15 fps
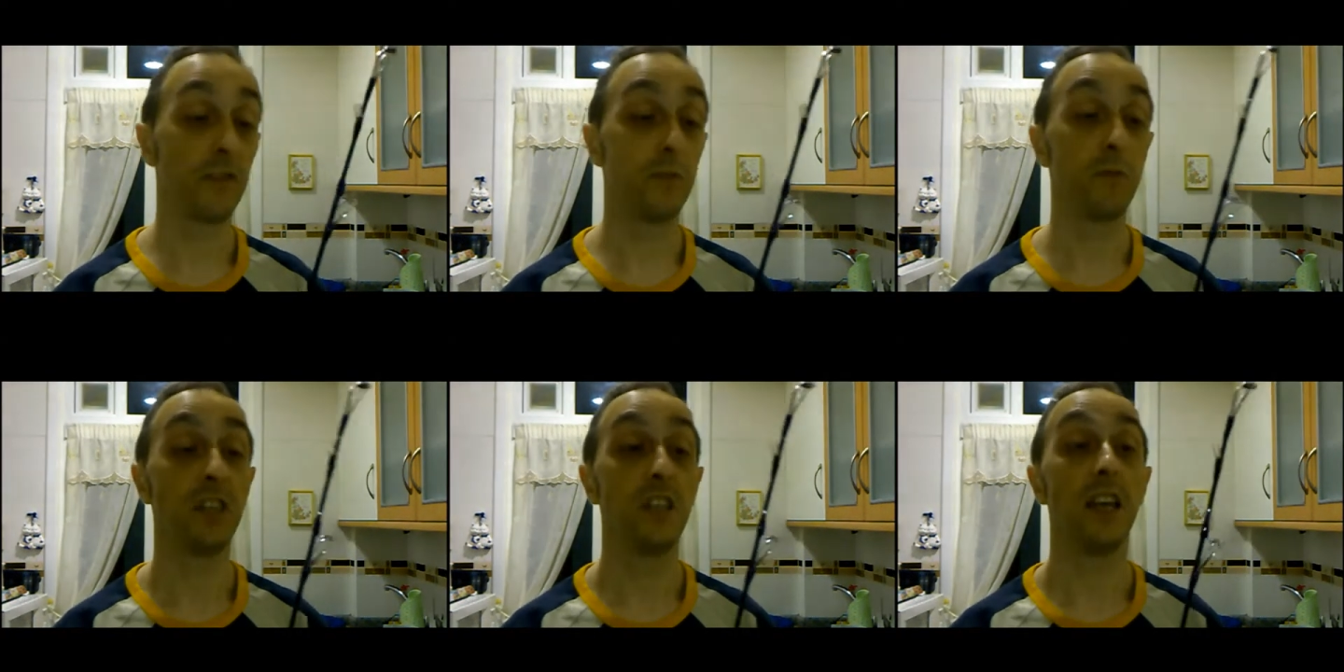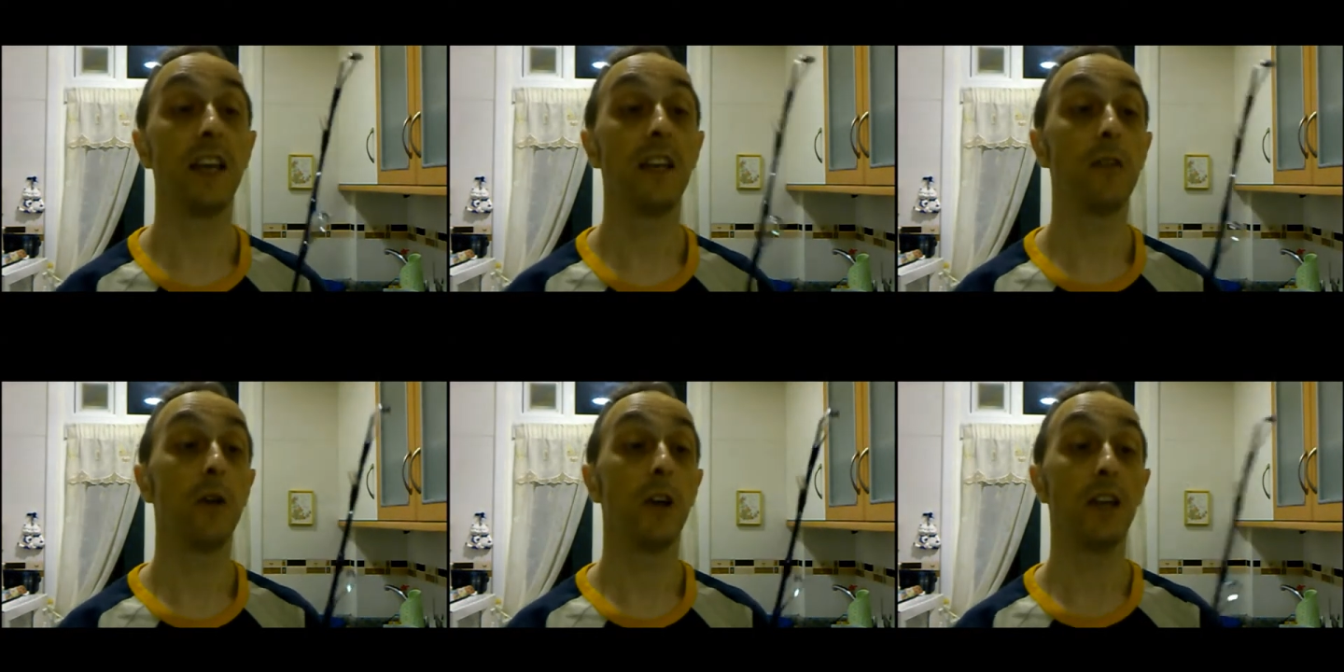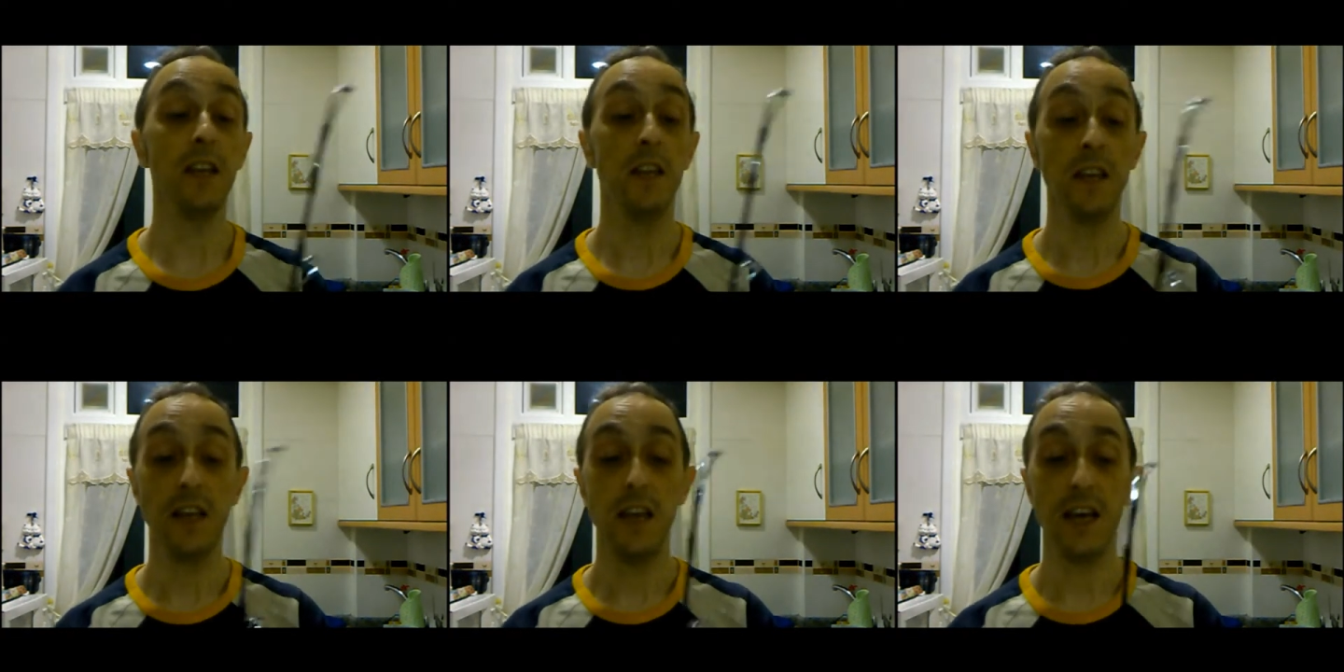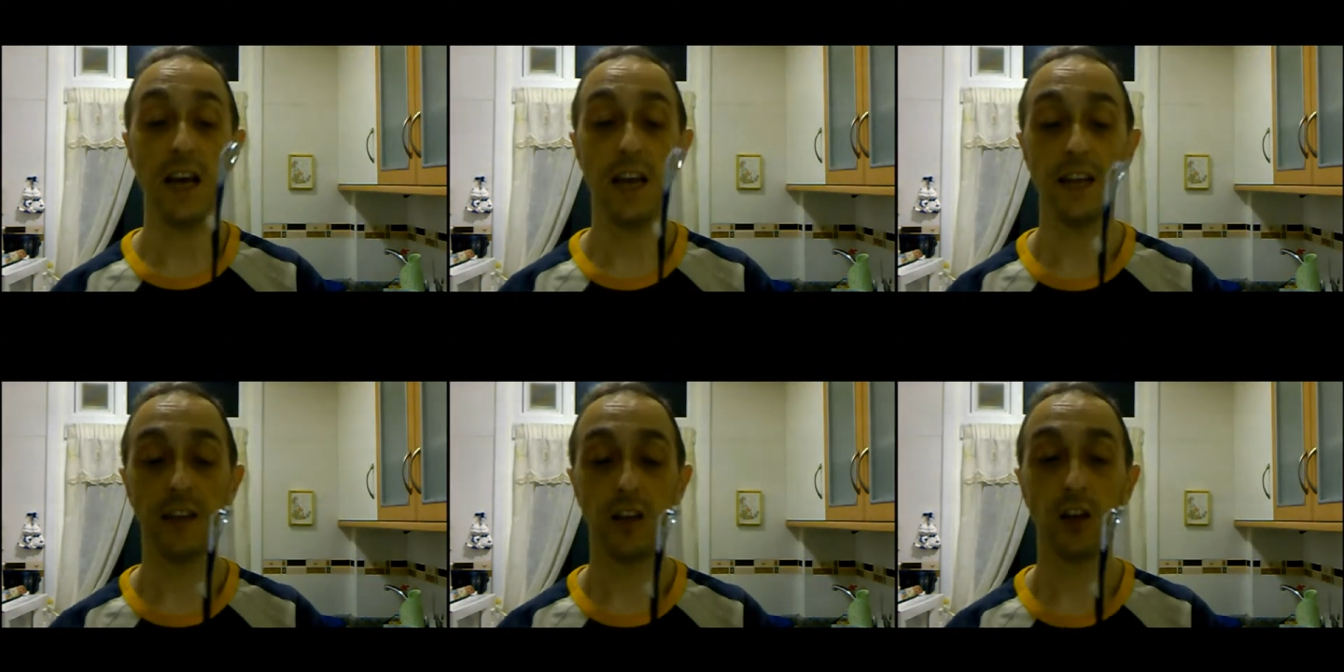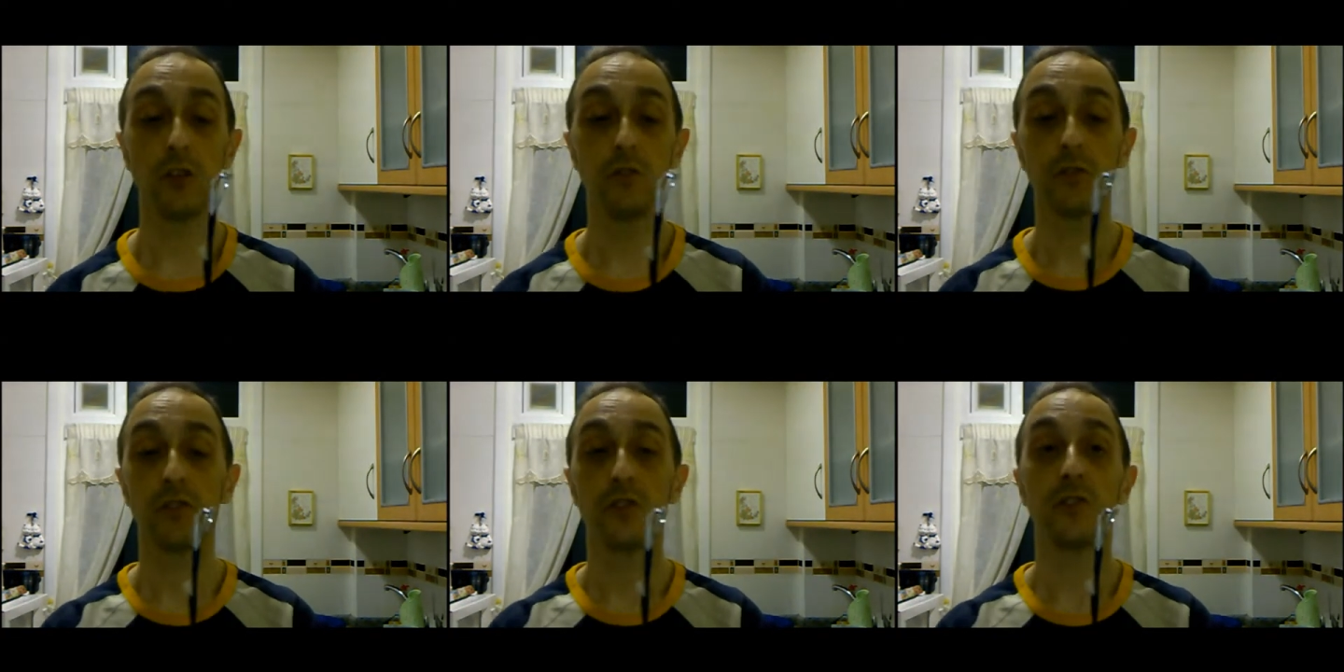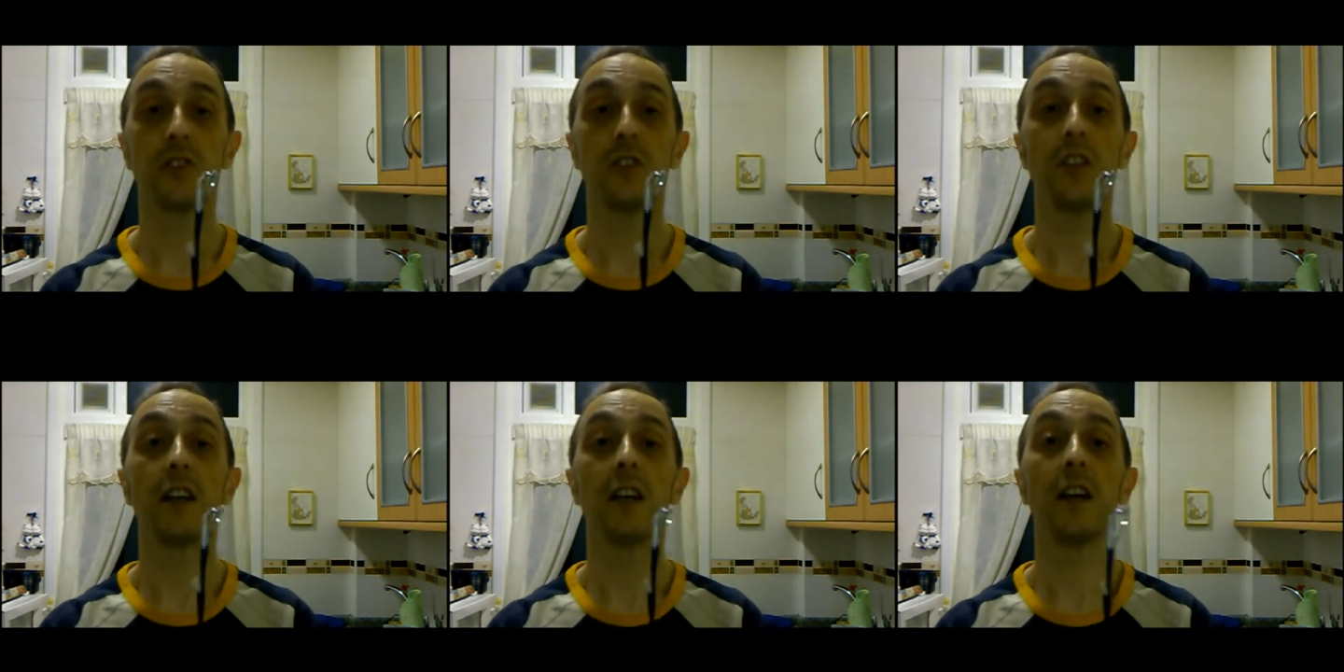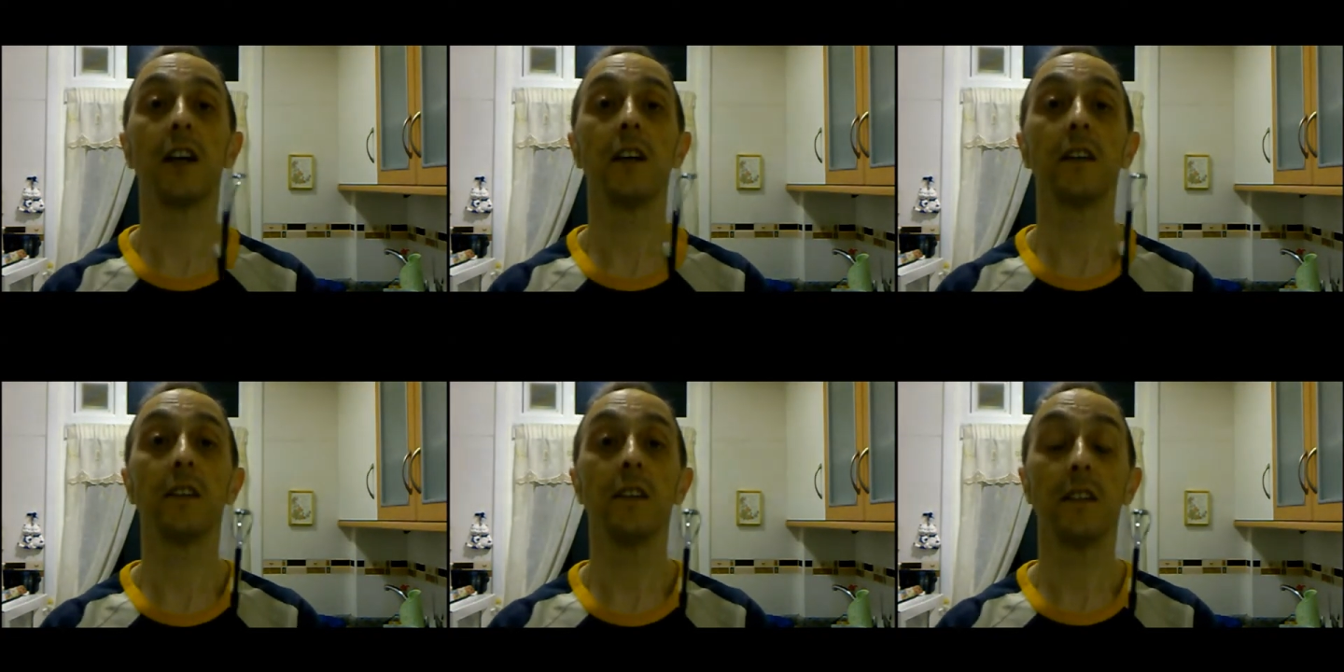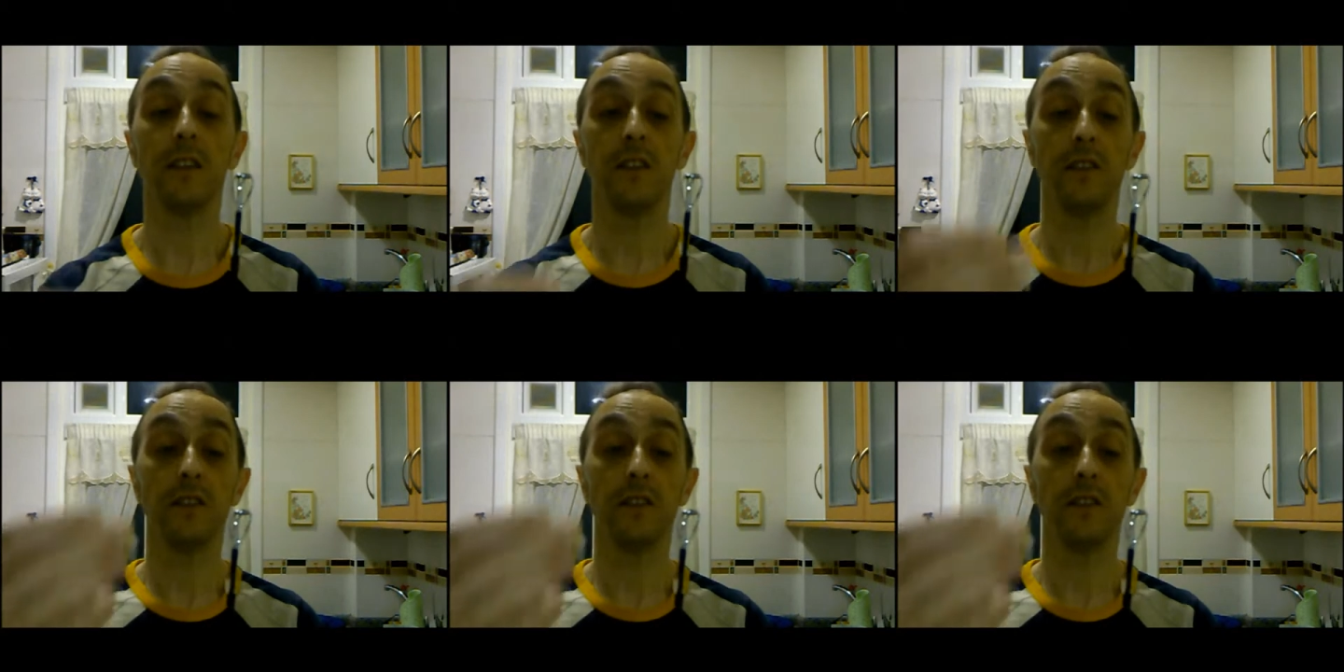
for me anyway. And it holds the